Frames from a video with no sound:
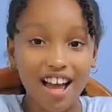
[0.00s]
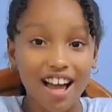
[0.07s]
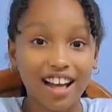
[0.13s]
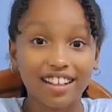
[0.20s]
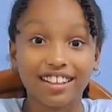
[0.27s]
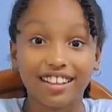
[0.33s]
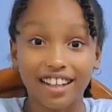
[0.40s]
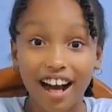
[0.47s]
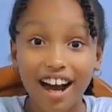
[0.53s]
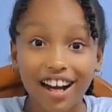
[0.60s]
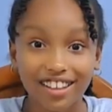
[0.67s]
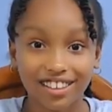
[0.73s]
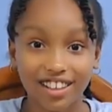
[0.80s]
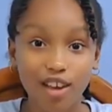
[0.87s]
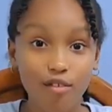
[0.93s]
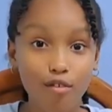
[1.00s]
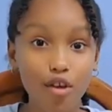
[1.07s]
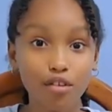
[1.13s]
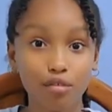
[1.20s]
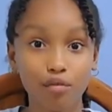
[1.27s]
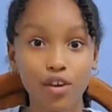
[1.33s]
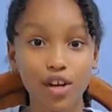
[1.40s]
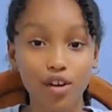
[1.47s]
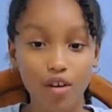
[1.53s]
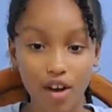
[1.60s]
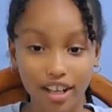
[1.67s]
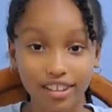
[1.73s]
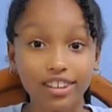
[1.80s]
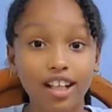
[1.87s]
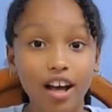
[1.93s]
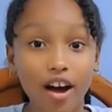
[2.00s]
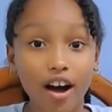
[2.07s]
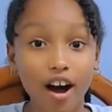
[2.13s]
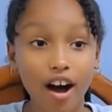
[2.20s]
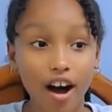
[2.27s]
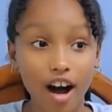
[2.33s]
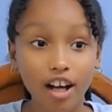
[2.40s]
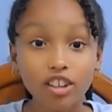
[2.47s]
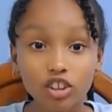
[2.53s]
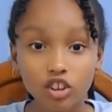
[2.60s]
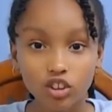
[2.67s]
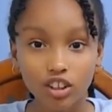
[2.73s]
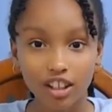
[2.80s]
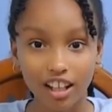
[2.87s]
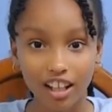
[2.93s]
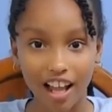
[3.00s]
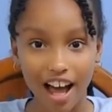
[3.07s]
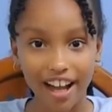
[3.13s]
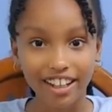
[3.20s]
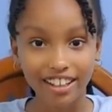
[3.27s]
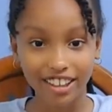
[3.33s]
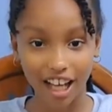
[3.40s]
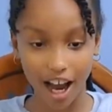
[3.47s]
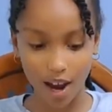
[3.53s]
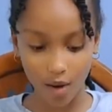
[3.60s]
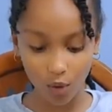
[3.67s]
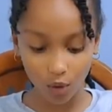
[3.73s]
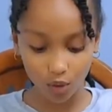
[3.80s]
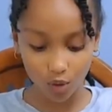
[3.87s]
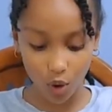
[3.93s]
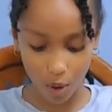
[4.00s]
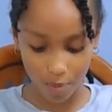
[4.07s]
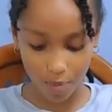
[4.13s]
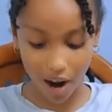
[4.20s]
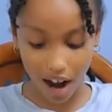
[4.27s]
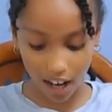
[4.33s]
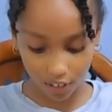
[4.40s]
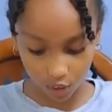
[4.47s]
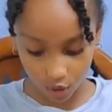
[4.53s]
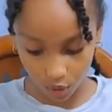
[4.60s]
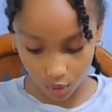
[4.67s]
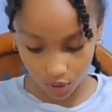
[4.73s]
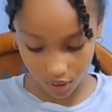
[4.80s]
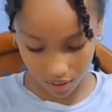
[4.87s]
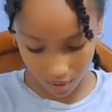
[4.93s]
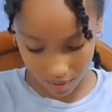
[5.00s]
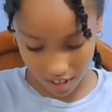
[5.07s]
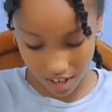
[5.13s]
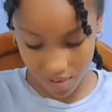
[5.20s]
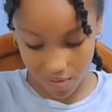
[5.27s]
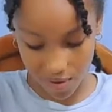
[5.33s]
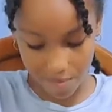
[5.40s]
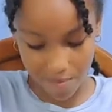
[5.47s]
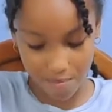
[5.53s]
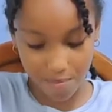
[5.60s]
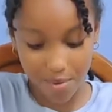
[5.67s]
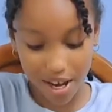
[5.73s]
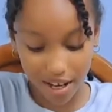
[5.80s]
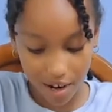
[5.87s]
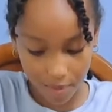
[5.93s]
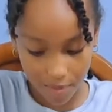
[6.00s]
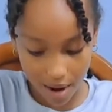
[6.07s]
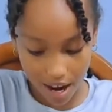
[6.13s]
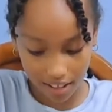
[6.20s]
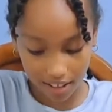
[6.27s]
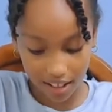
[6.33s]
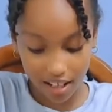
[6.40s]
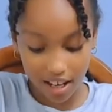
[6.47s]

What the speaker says: And guys, if this video gets 100 likes, I will do a part 2 with an even bigger pack.